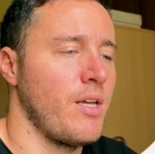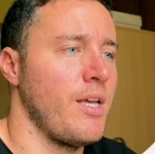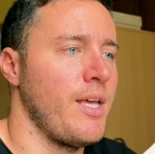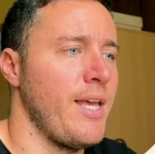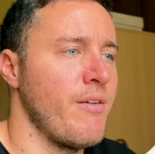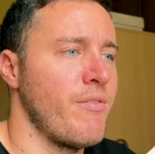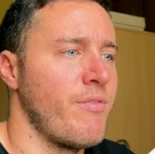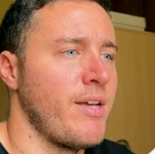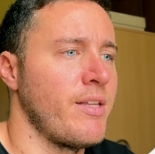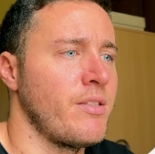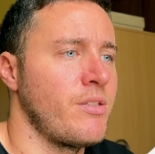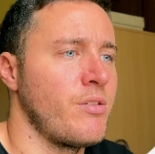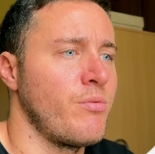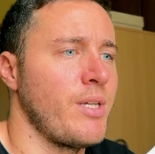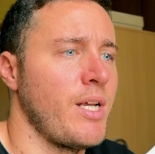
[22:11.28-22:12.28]

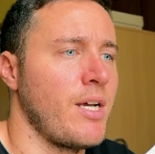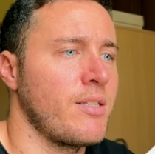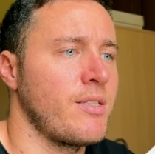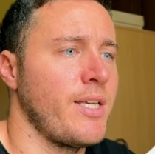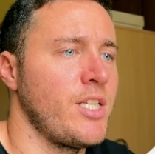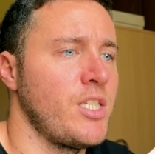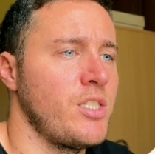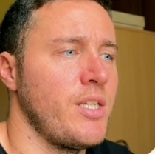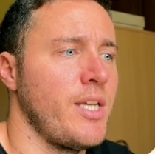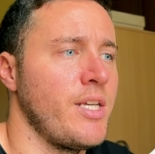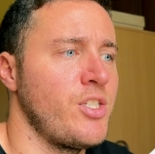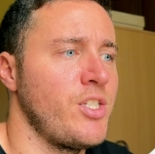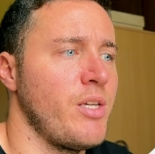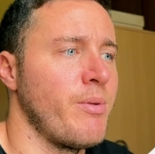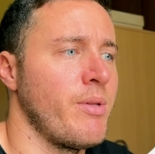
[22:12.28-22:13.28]
event react
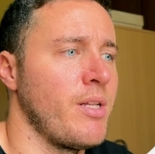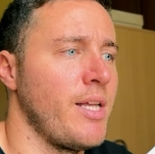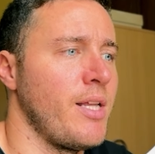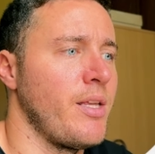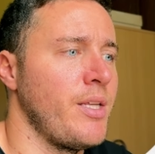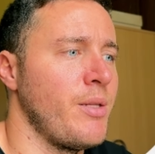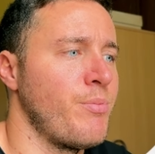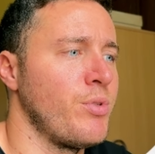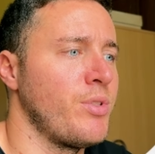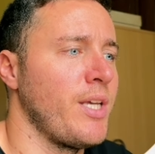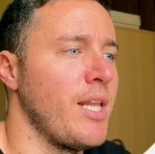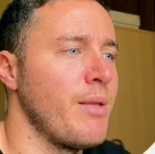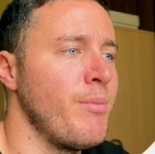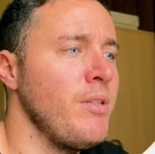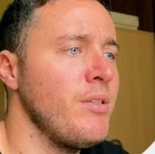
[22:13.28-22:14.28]
HTML input
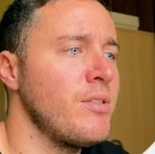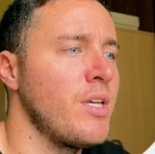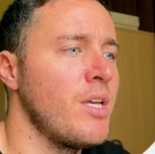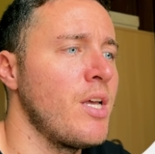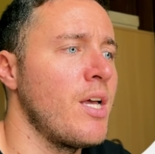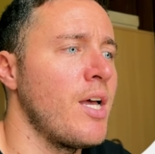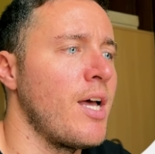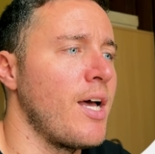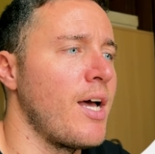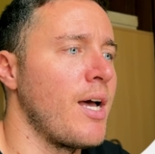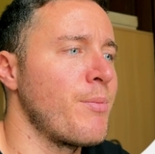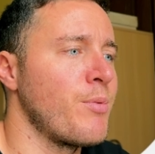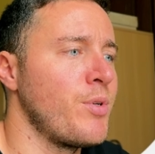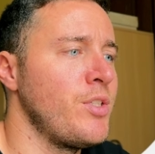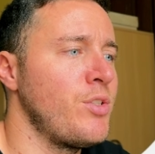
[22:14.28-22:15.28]
element.
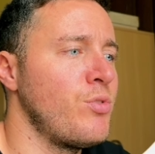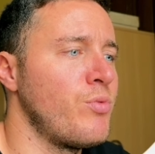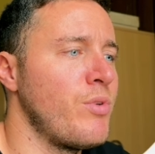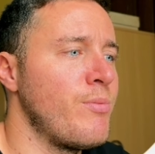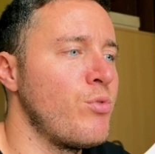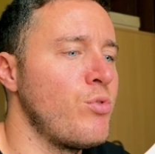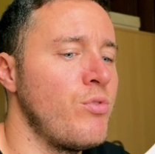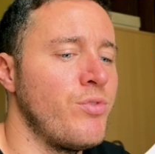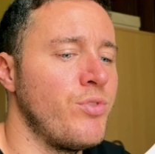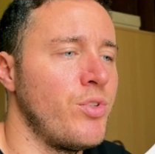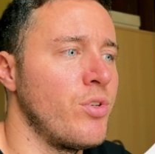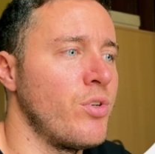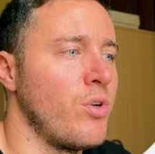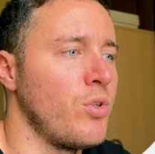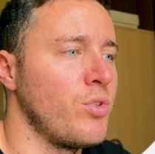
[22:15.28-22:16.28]
I'm going to remove
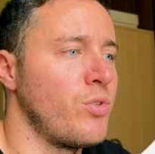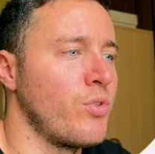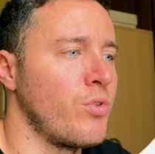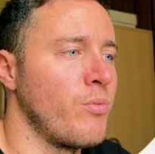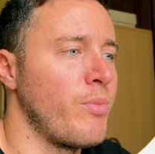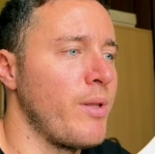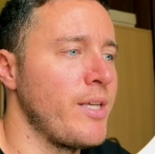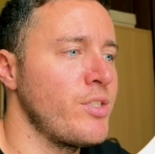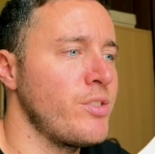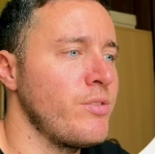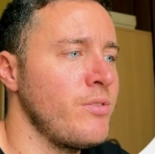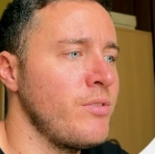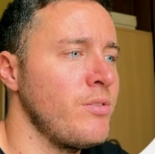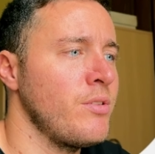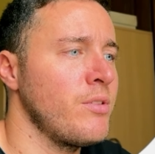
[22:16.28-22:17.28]
the auto
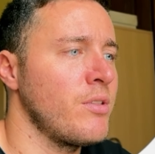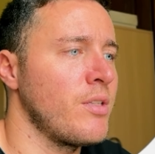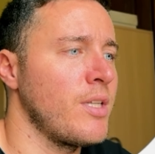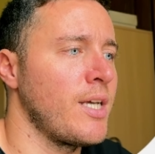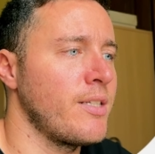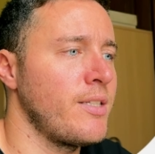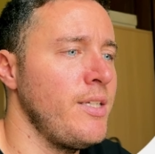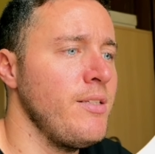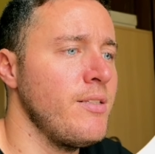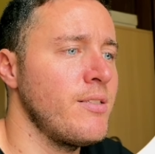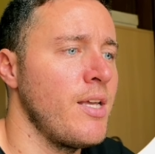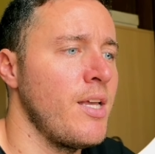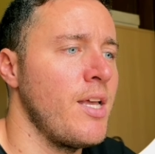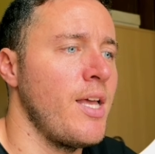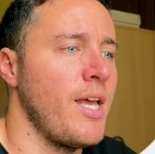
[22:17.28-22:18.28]
completion like
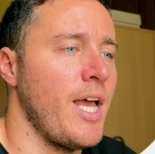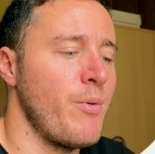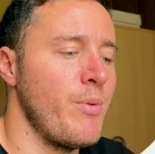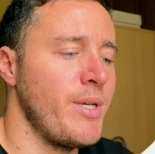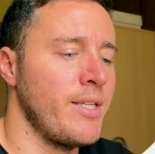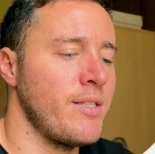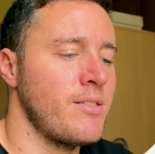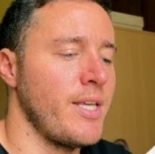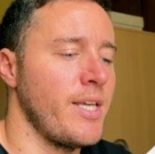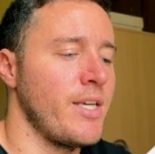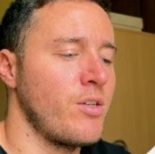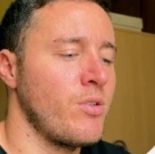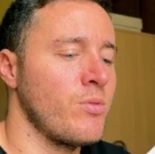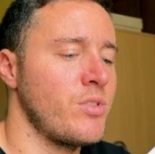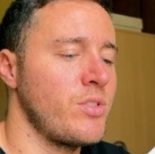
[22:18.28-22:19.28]
this, and we can
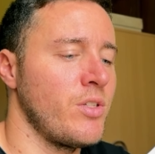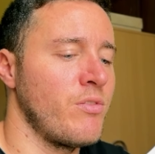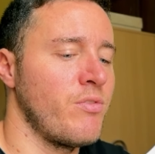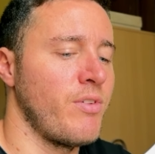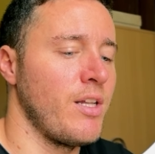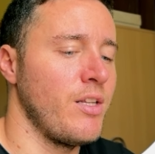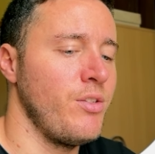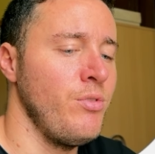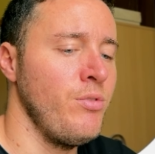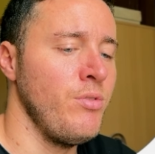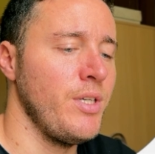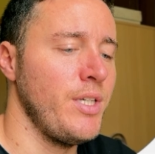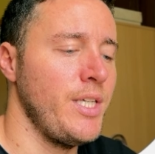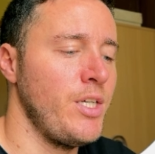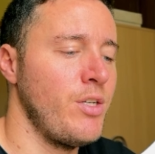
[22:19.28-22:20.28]
say constant
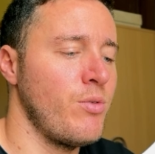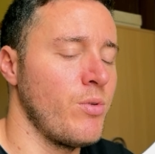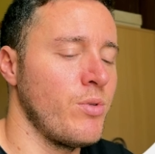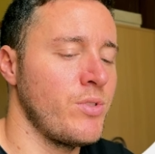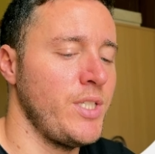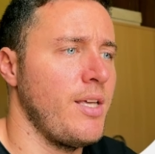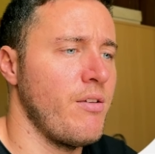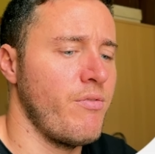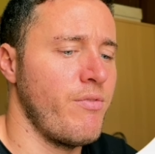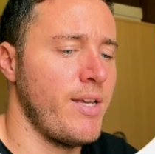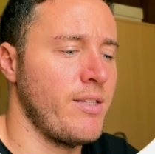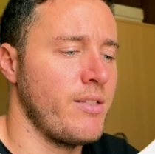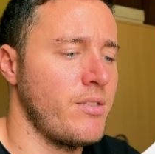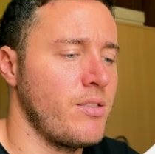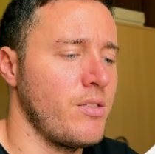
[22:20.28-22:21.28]
value equals
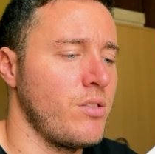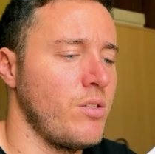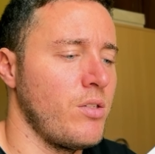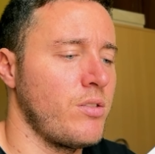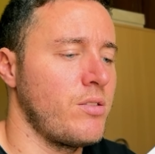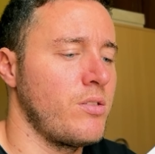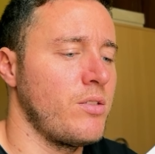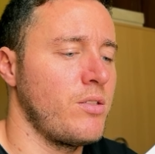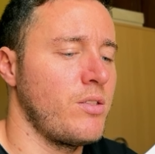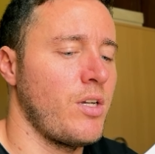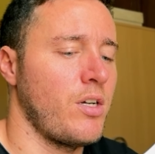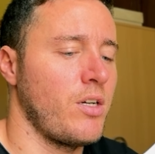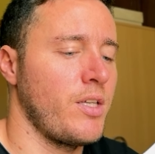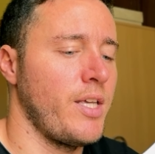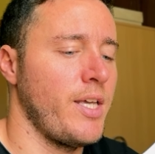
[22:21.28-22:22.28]

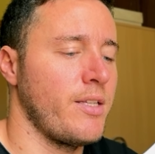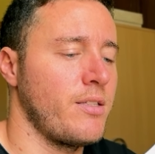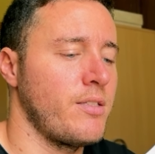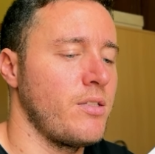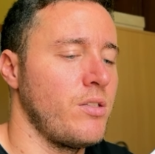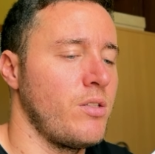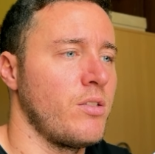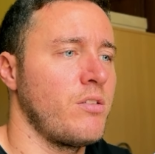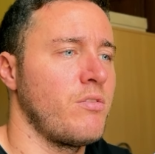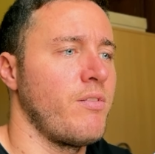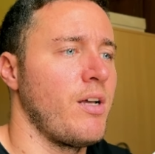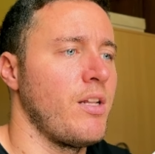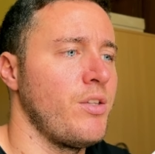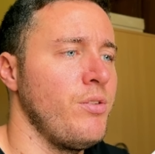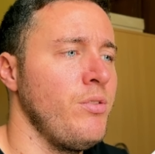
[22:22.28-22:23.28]

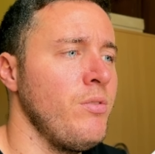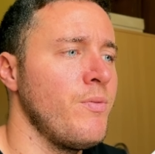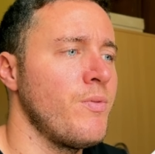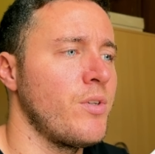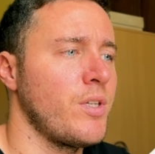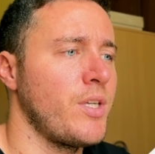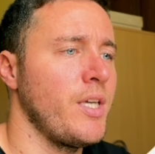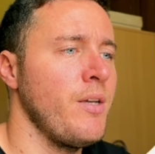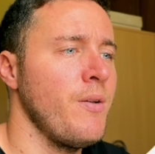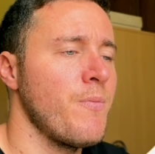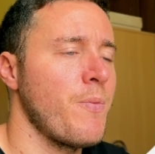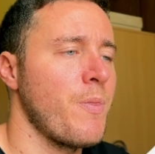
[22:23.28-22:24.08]
event.target.value. Okay,